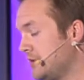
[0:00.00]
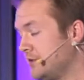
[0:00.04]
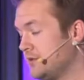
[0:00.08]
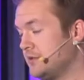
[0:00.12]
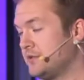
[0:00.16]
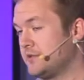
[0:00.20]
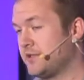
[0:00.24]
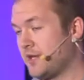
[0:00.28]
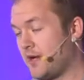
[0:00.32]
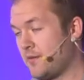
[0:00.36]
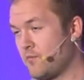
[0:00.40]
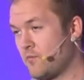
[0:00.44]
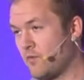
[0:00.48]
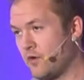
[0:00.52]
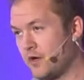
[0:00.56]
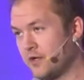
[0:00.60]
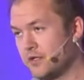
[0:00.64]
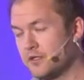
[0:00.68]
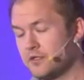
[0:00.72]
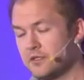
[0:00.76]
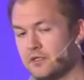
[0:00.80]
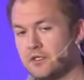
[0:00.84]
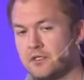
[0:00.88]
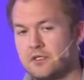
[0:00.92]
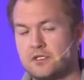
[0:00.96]
dumb
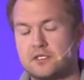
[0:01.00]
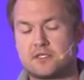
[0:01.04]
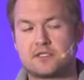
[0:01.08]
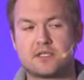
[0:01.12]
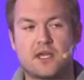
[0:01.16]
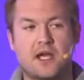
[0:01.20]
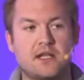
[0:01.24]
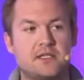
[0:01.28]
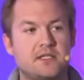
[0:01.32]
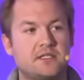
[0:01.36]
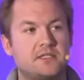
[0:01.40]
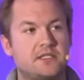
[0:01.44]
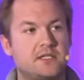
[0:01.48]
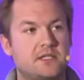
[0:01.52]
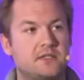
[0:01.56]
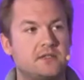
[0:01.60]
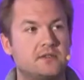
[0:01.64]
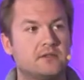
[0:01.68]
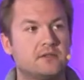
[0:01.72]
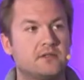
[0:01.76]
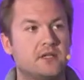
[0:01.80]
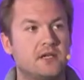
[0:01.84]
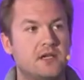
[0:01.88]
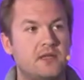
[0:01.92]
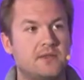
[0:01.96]
one signed a
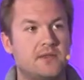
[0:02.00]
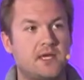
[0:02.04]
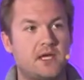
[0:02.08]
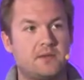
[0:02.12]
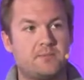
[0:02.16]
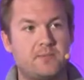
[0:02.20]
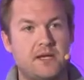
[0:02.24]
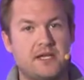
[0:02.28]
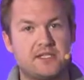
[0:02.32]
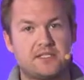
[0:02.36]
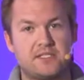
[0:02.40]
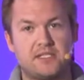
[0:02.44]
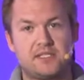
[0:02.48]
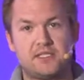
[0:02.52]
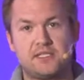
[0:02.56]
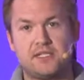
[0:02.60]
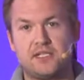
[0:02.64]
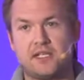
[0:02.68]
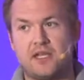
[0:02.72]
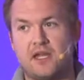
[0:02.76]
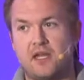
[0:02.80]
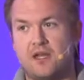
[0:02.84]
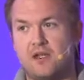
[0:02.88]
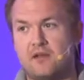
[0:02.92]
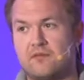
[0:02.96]
deal that basically
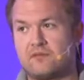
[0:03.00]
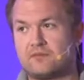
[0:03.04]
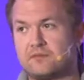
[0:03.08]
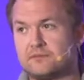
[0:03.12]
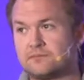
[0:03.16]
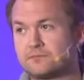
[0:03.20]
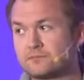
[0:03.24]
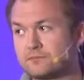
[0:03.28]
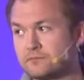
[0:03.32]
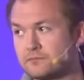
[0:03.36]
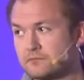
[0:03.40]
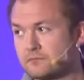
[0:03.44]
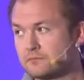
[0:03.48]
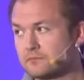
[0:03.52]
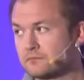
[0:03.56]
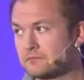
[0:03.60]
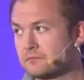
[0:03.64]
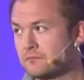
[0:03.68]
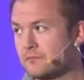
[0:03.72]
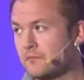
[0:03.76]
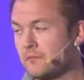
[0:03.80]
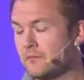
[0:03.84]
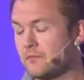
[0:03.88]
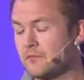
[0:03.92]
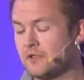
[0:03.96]
gave
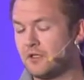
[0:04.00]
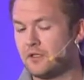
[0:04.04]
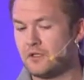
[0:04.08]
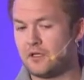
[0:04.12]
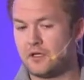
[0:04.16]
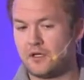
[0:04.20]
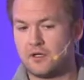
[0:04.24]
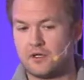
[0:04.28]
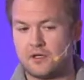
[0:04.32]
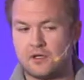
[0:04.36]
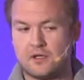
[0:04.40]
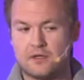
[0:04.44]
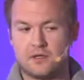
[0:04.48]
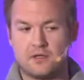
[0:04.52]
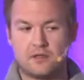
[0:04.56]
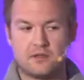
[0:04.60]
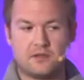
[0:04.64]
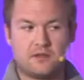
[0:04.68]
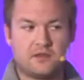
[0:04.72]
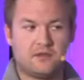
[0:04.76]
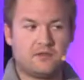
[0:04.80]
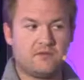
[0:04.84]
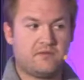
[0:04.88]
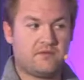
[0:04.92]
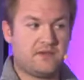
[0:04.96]
uh,
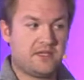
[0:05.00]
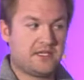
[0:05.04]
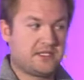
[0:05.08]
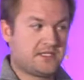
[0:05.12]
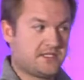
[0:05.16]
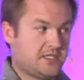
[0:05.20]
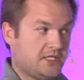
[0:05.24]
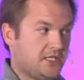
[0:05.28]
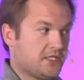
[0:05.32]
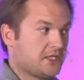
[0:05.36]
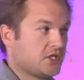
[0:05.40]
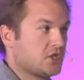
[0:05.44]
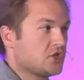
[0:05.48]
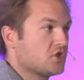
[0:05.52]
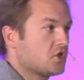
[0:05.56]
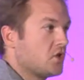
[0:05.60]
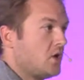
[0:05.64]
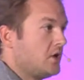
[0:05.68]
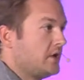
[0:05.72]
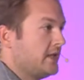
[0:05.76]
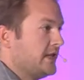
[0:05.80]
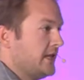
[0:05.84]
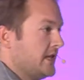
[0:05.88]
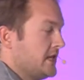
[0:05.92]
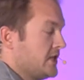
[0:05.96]
the VCs
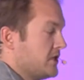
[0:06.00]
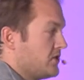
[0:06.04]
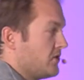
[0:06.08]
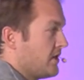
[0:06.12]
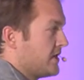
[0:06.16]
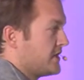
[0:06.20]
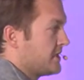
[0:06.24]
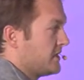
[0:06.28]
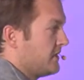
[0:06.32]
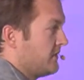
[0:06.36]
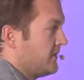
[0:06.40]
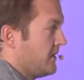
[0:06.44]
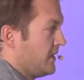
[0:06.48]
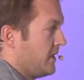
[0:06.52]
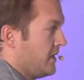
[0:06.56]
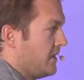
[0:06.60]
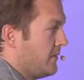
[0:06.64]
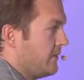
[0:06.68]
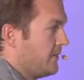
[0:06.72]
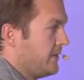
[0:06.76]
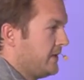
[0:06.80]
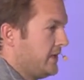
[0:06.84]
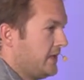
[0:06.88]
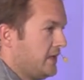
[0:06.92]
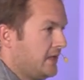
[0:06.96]
controlling interest of the
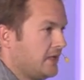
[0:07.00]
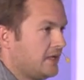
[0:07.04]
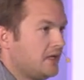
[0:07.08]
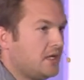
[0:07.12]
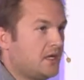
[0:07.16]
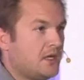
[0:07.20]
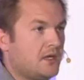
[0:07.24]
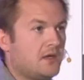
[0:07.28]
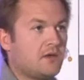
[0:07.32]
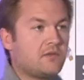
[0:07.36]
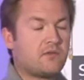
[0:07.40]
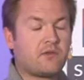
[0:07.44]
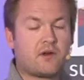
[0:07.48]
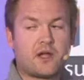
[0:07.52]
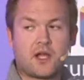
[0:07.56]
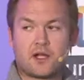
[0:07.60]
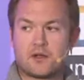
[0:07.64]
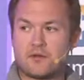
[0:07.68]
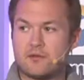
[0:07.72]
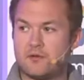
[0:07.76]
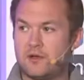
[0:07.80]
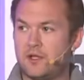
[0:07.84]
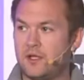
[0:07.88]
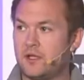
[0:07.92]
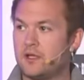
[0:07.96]
company for
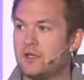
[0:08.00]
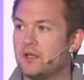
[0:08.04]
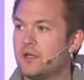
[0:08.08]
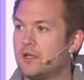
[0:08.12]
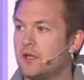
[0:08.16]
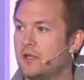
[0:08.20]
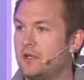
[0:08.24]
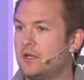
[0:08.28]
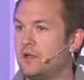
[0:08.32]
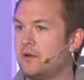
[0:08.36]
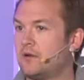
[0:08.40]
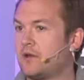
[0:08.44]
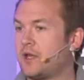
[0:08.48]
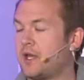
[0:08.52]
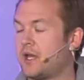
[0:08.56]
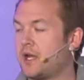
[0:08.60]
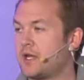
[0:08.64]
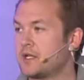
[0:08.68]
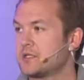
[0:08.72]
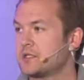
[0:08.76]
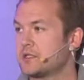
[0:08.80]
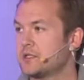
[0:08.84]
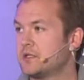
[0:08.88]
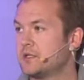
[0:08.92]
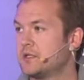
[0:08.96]
equity and no
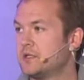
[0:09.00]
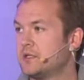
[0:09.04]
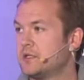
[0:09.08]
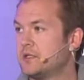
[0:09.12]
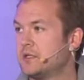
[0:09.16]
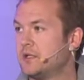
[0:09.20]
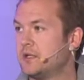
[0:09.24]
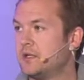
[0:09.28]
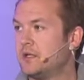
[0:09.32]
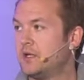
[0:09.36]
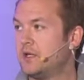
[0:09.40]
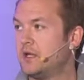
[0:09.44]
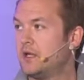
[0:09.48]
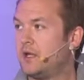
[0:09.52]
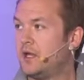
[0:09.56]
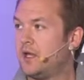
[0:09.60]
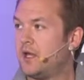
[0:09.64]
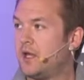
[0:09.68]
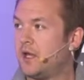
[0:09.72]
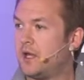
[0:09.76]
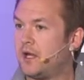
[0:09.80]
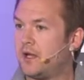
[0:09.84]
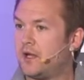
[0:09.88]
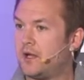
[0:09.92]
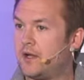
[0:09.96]
cash.
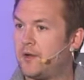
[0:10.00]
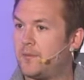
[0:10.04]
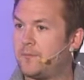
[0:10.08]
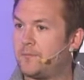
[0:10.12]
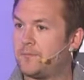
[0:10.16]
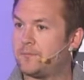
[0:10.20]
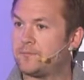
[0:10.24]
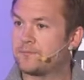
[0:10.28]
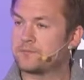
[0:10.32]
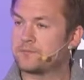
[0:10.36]
Um,